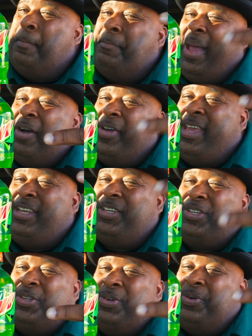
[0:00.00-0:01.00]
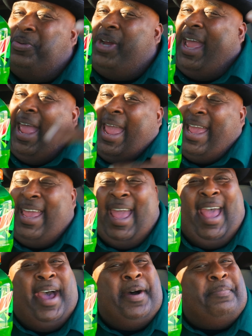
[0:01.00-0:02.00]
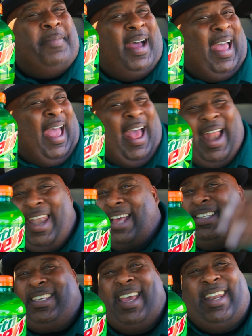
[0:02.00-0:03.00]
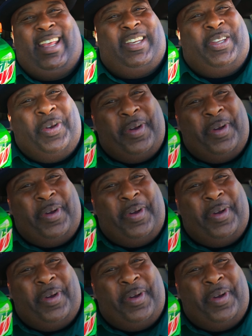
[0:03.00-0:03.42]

Mountain Dew AM. Let's get into